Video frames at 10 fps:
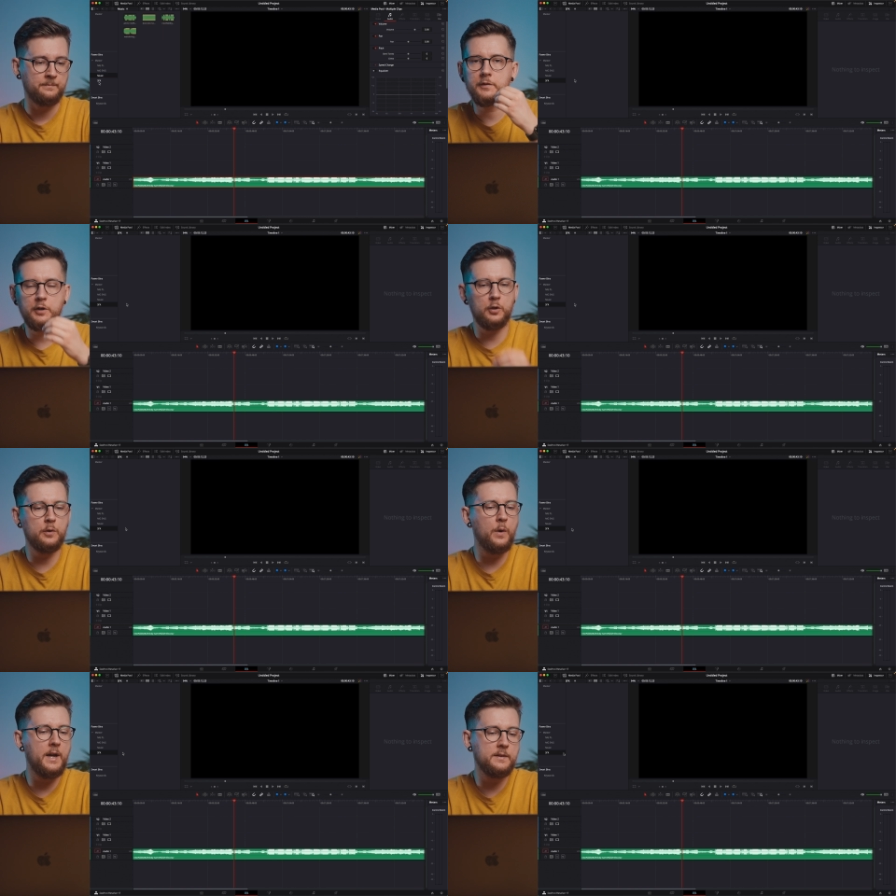The other
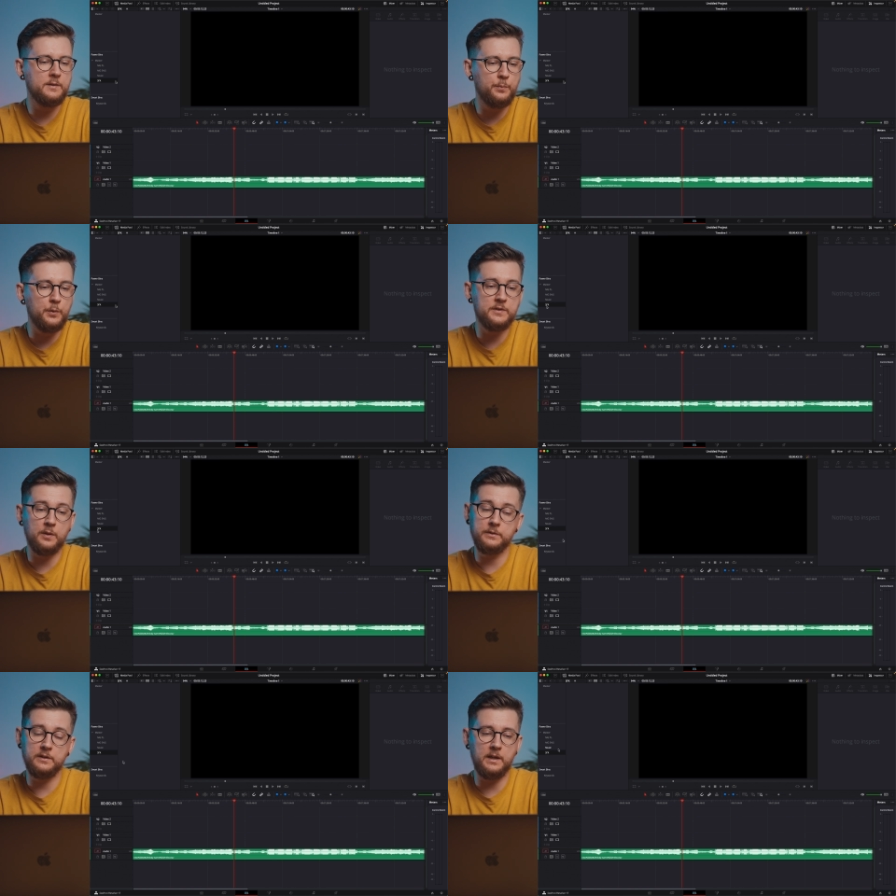way to put
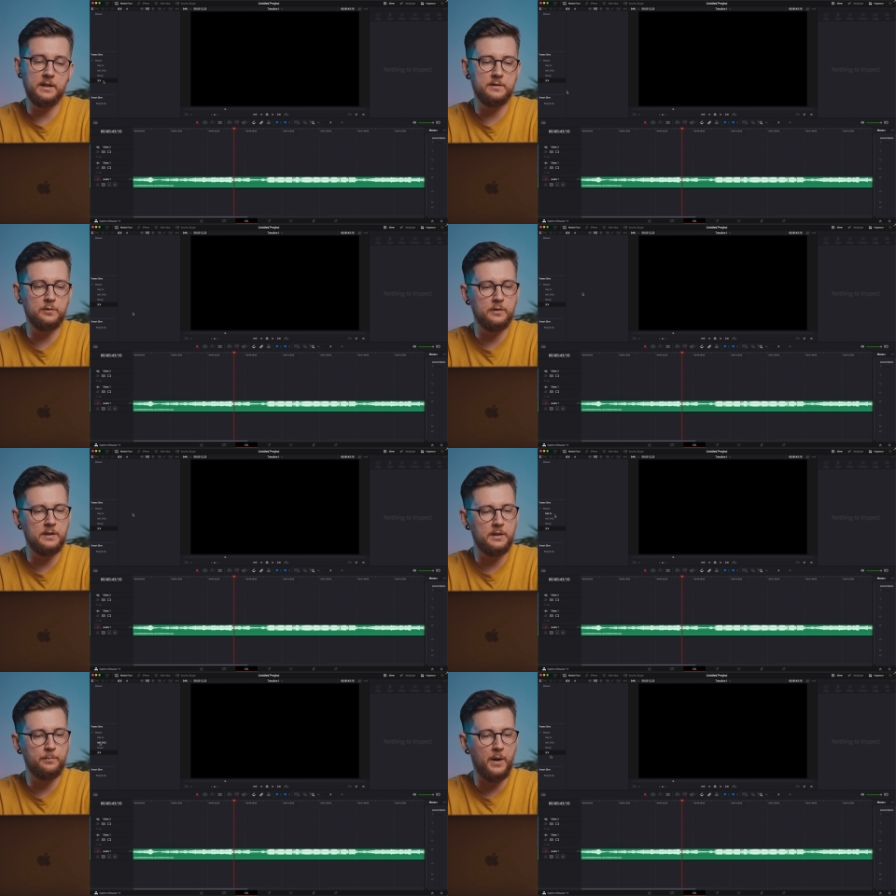something into
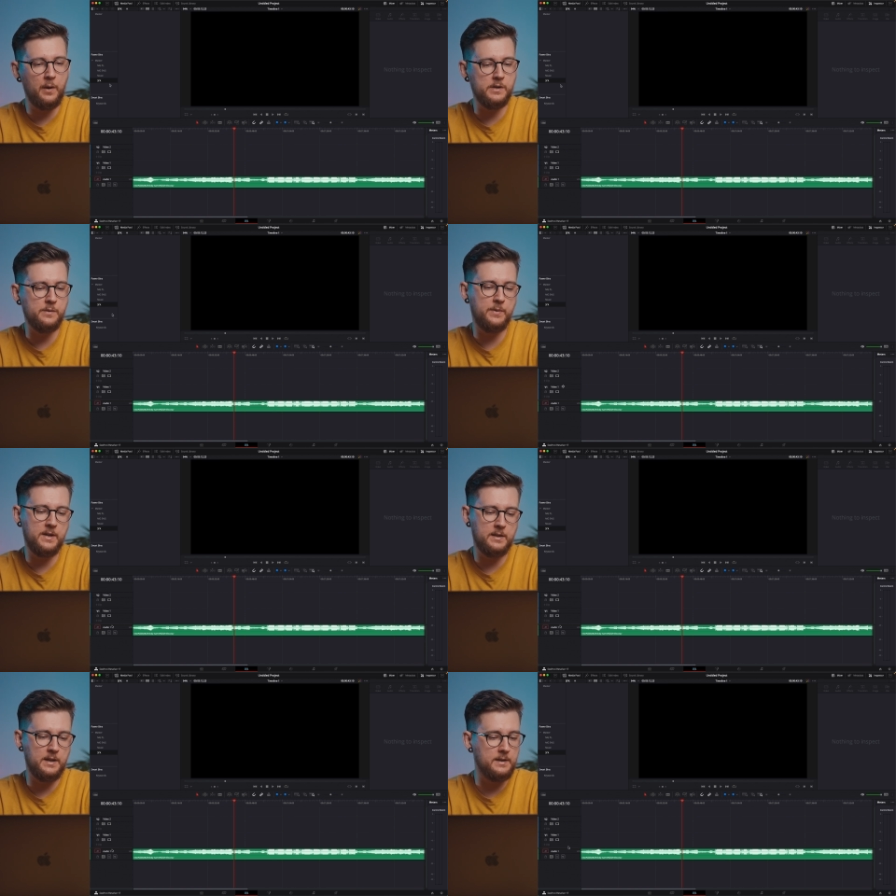the power
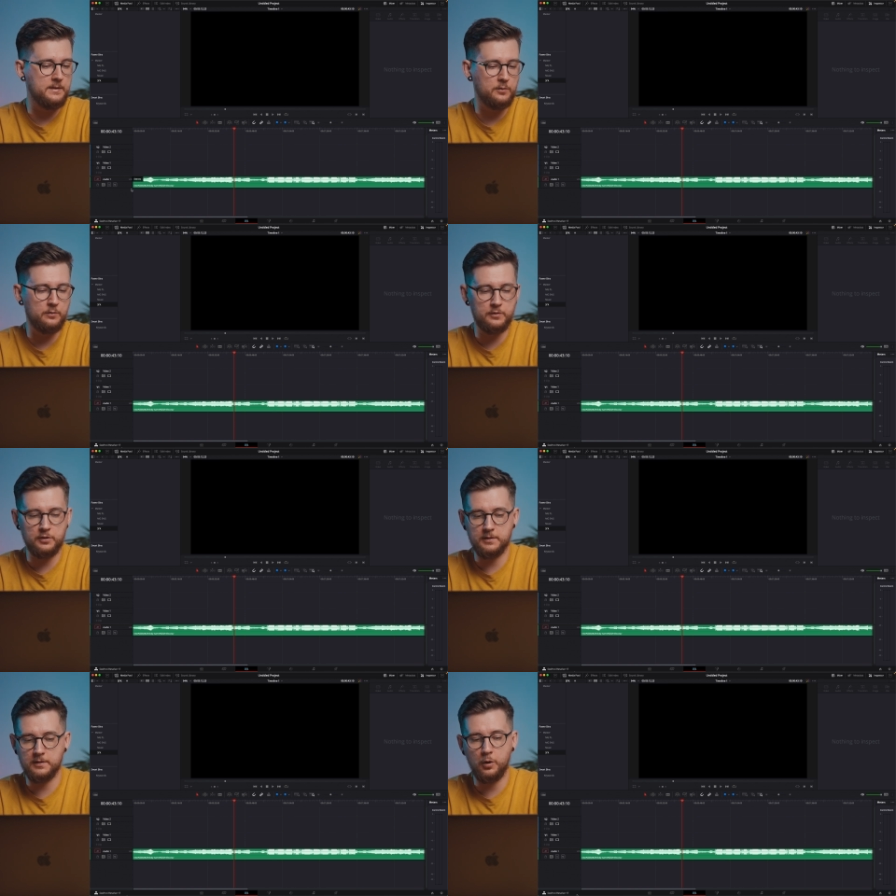bin is to
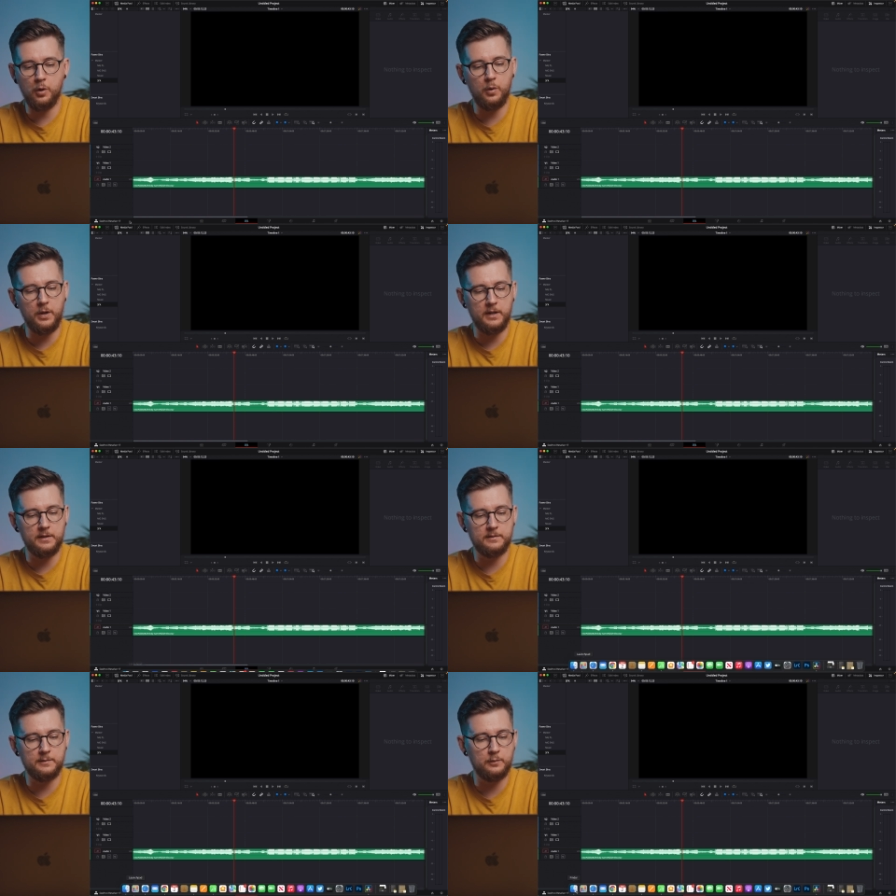just go
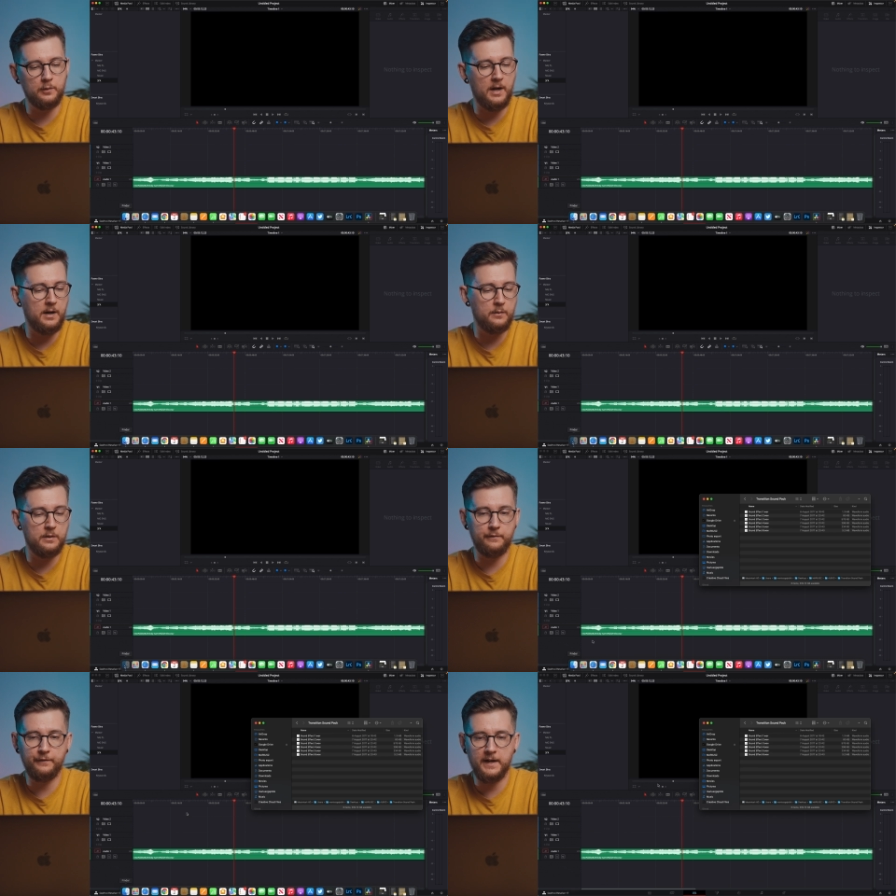into
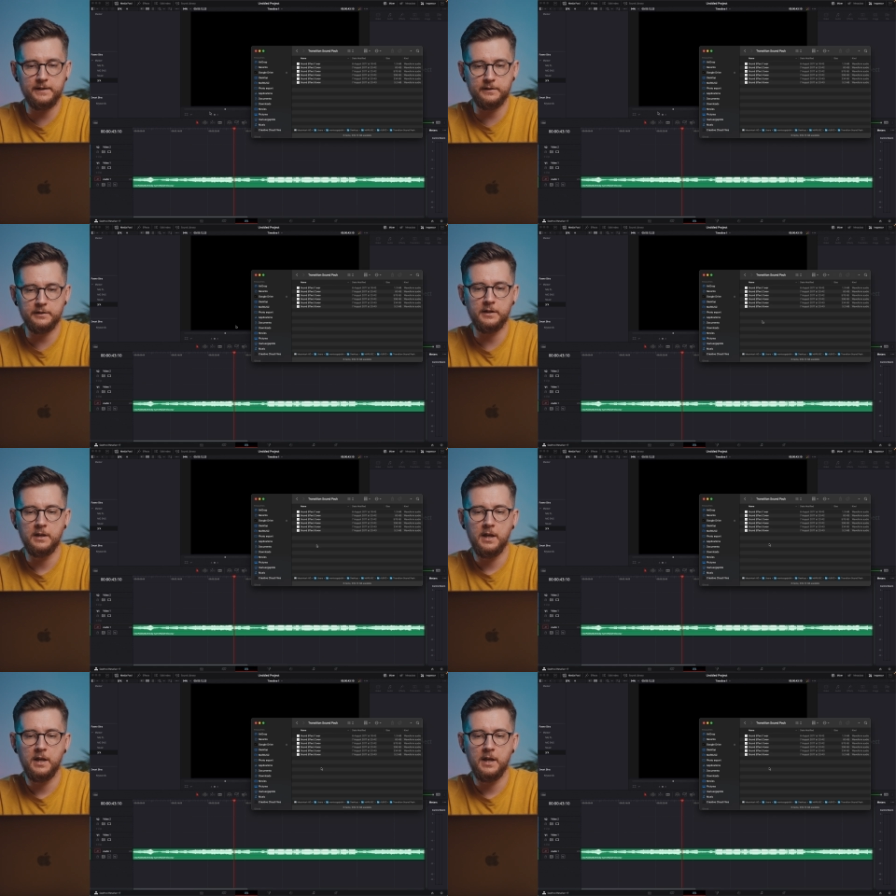our finder